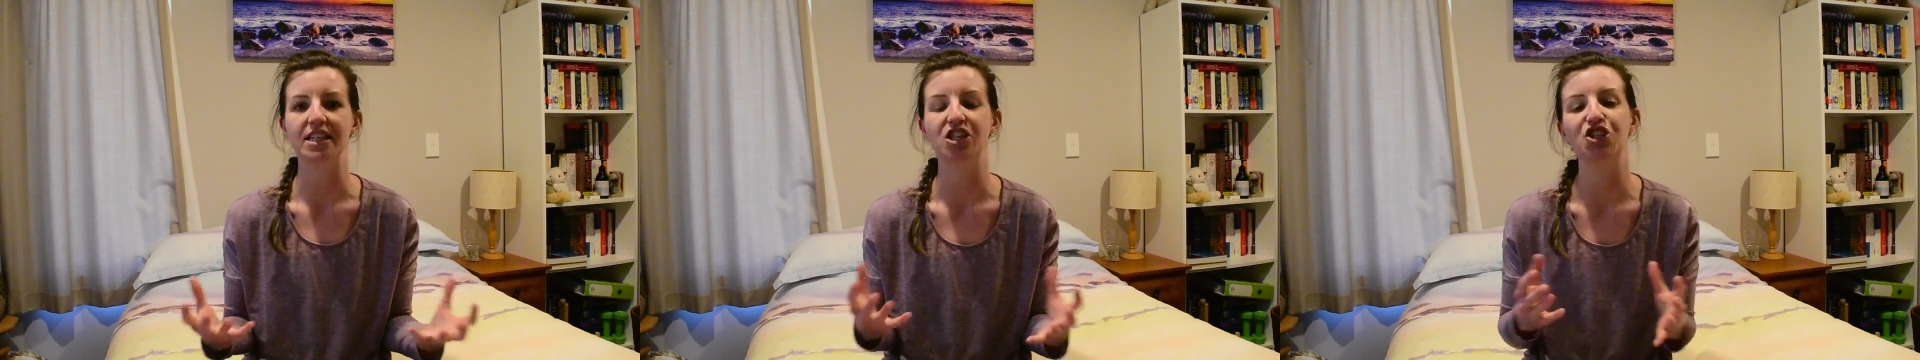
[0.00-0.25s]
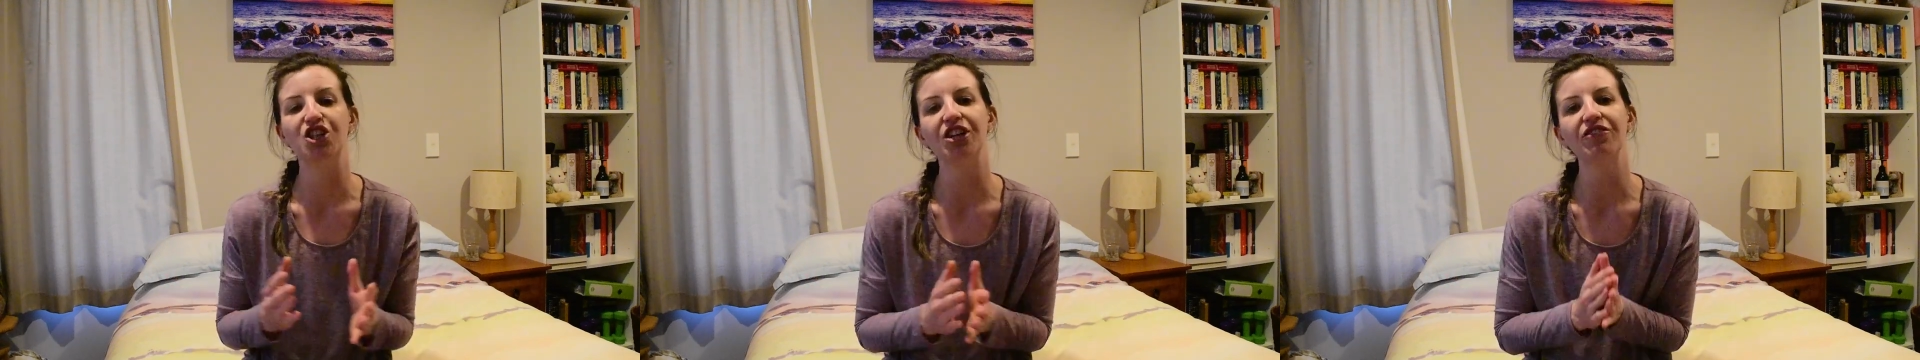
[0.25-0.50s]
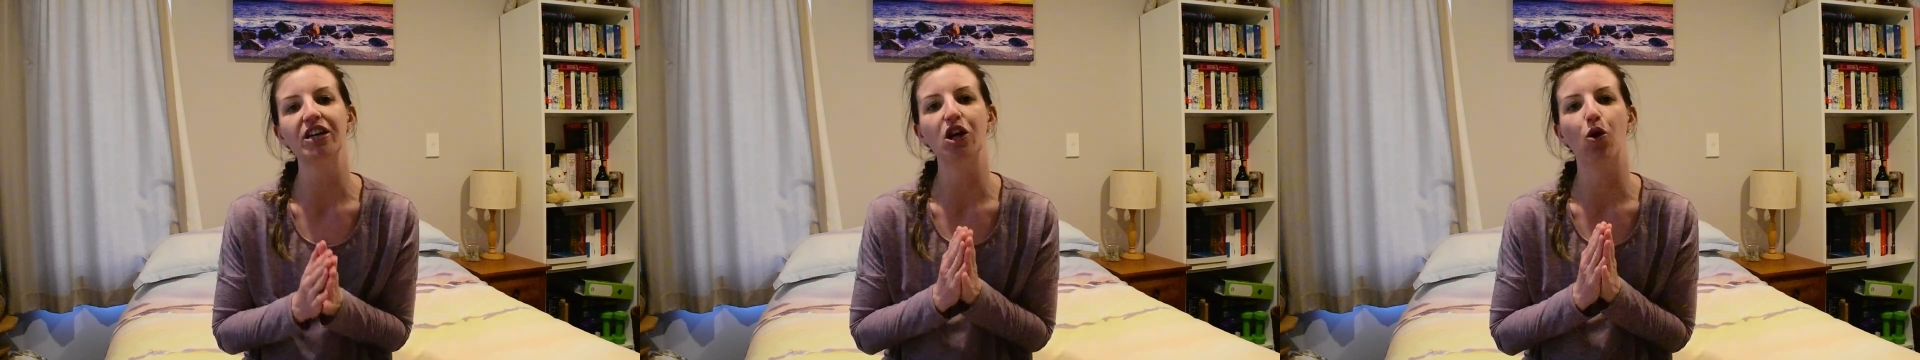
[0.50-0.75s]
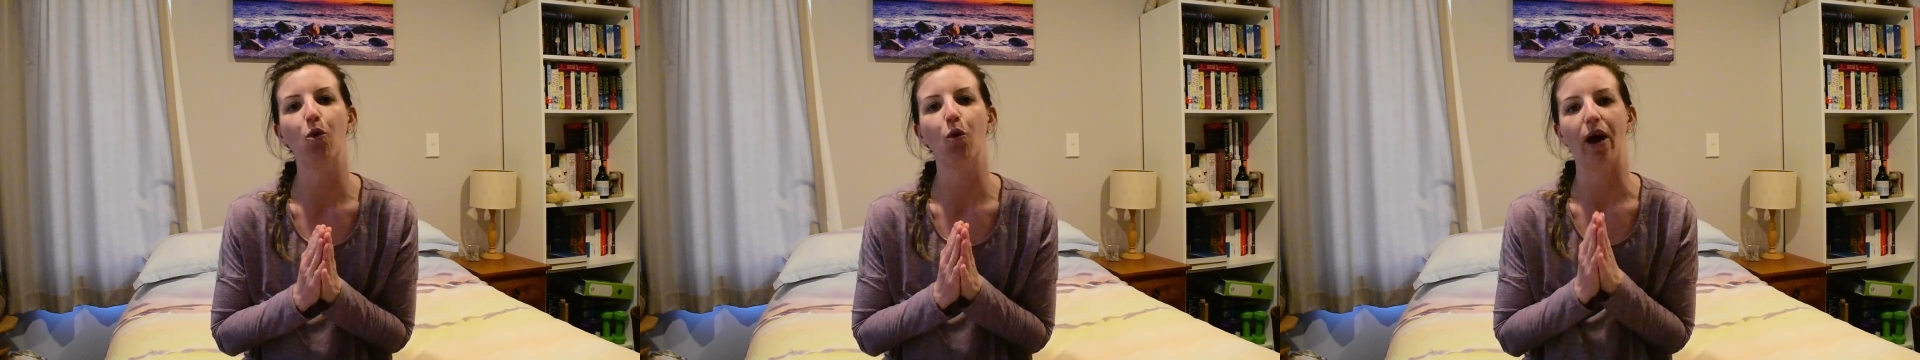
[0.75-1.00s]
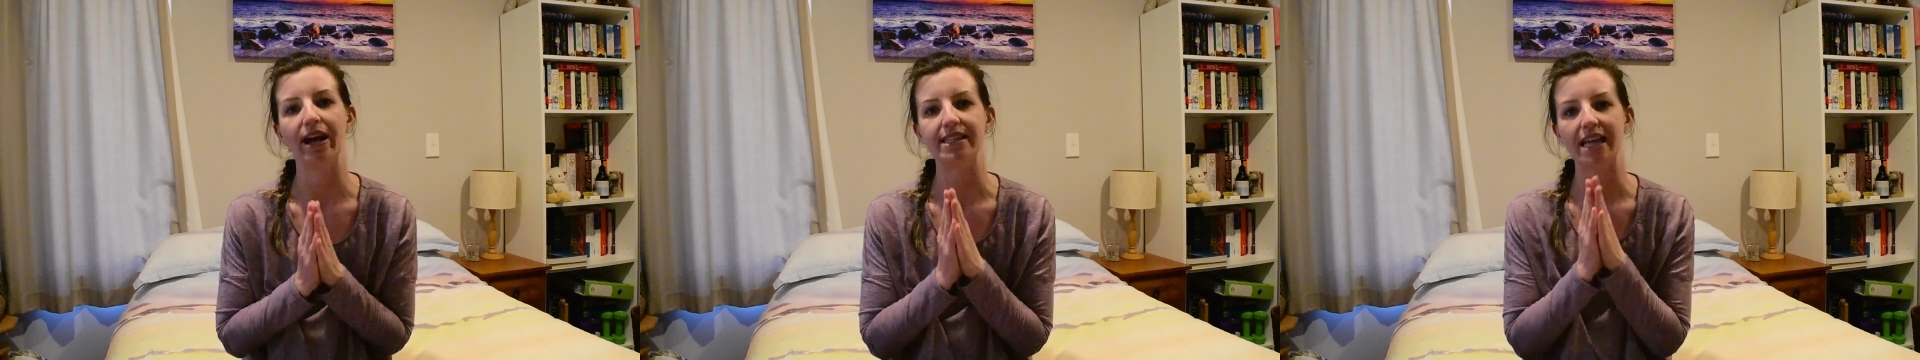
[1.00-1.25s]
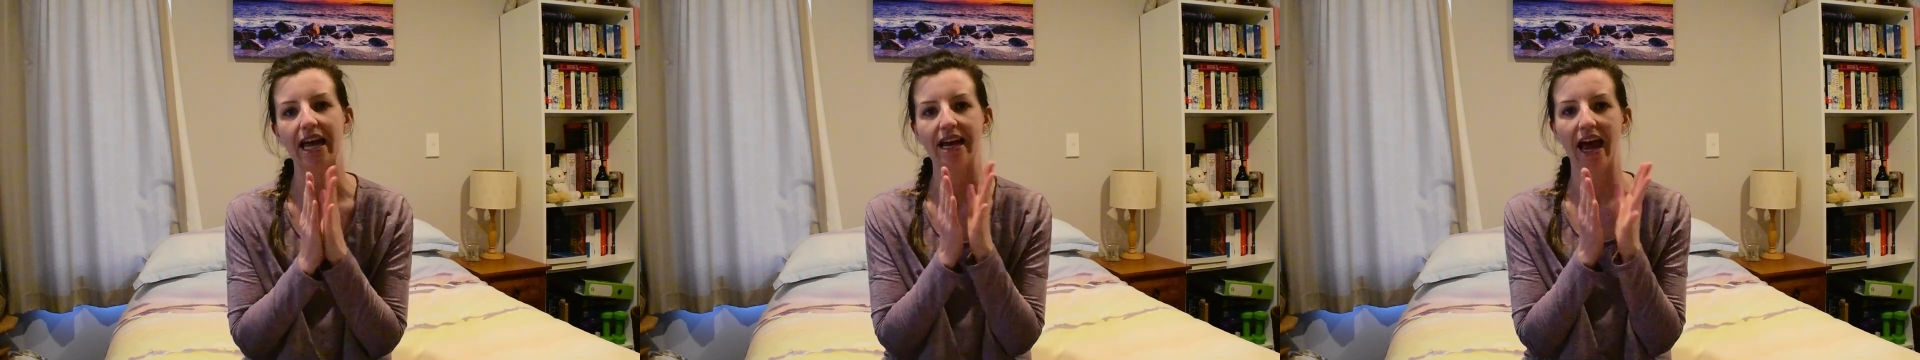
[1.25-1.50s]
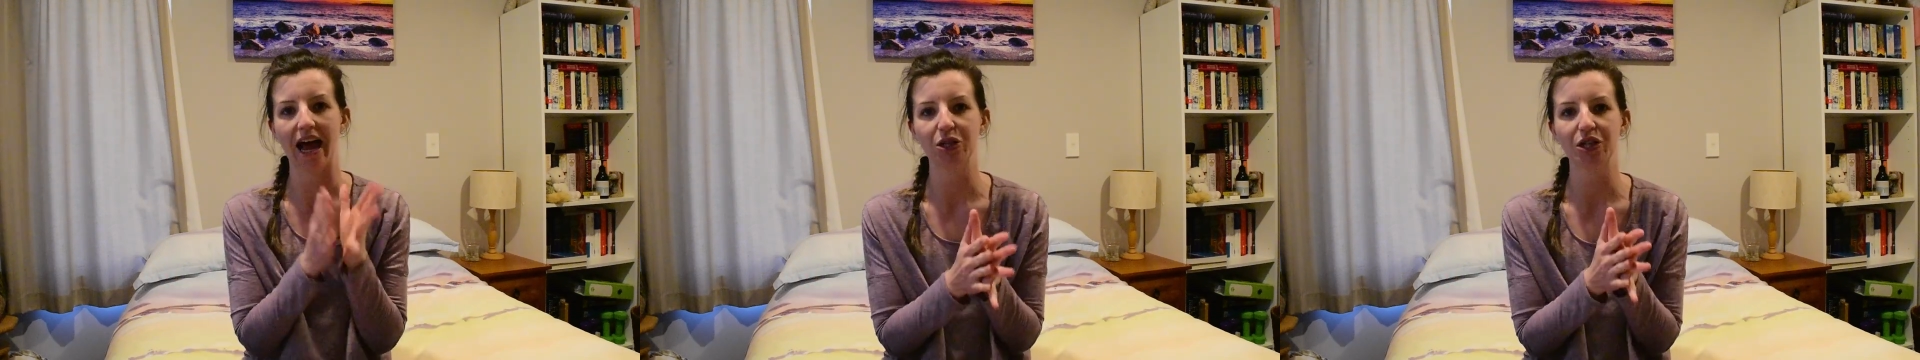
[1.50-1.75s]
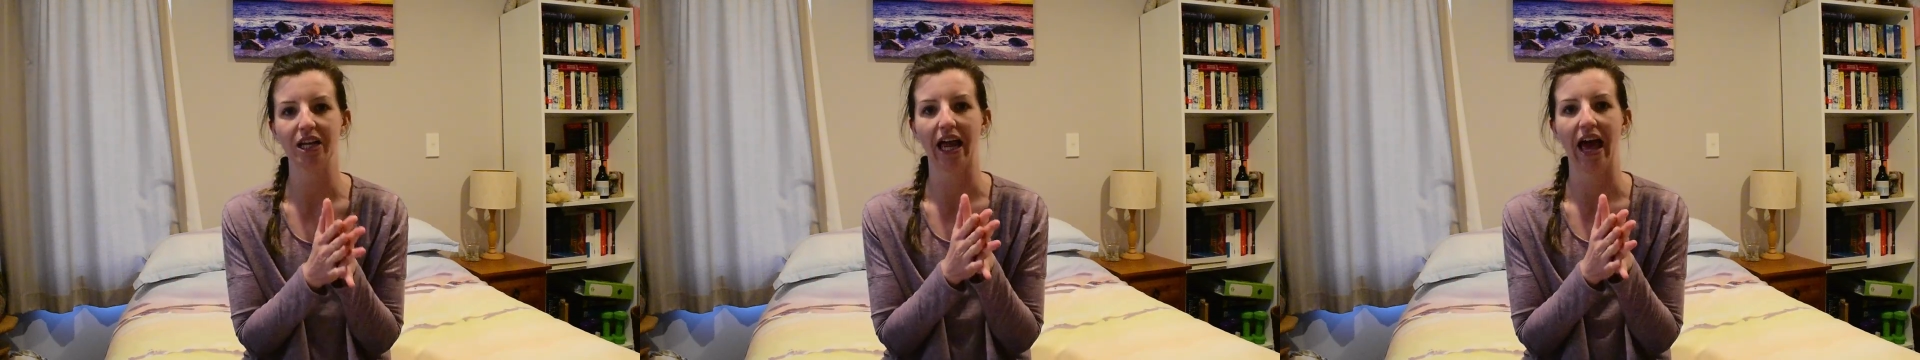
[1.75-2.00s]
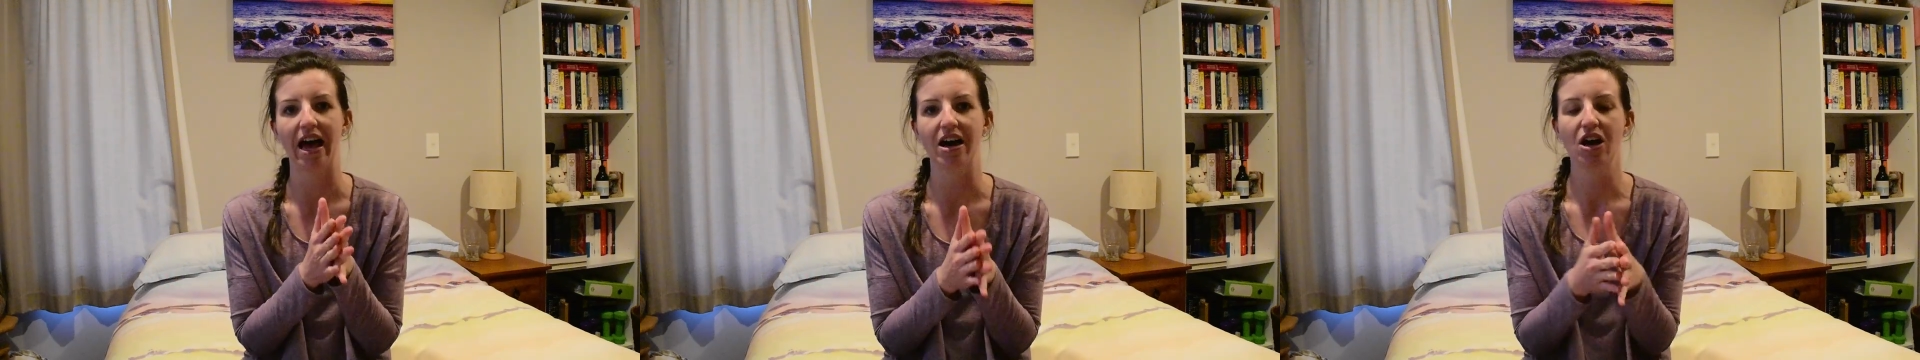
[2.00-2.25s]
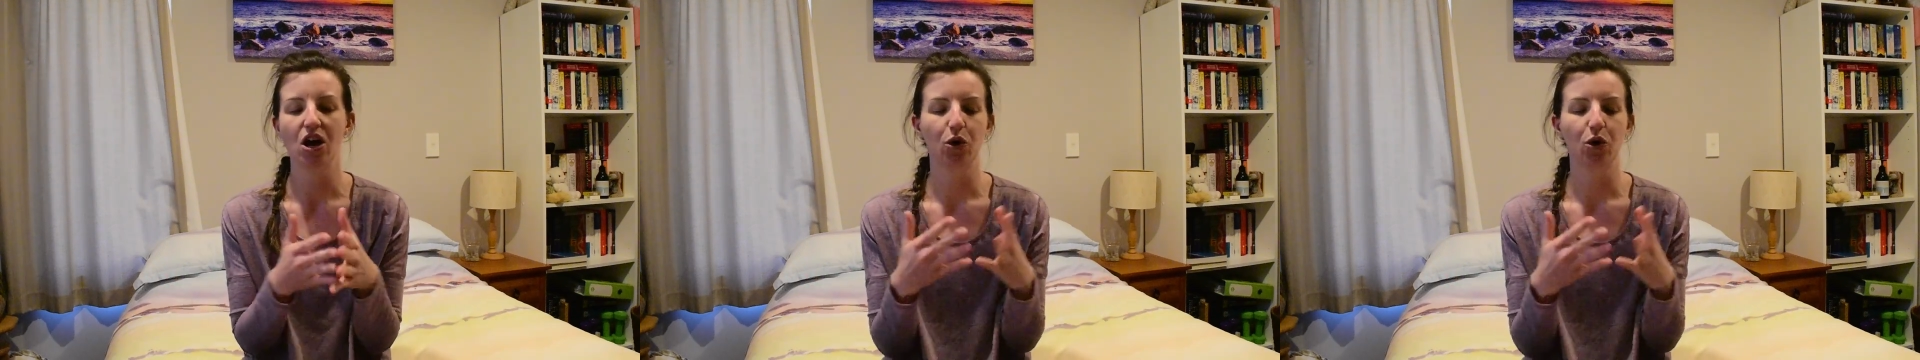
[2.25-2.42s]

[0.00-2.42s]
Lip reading: there's generally always an outer layer,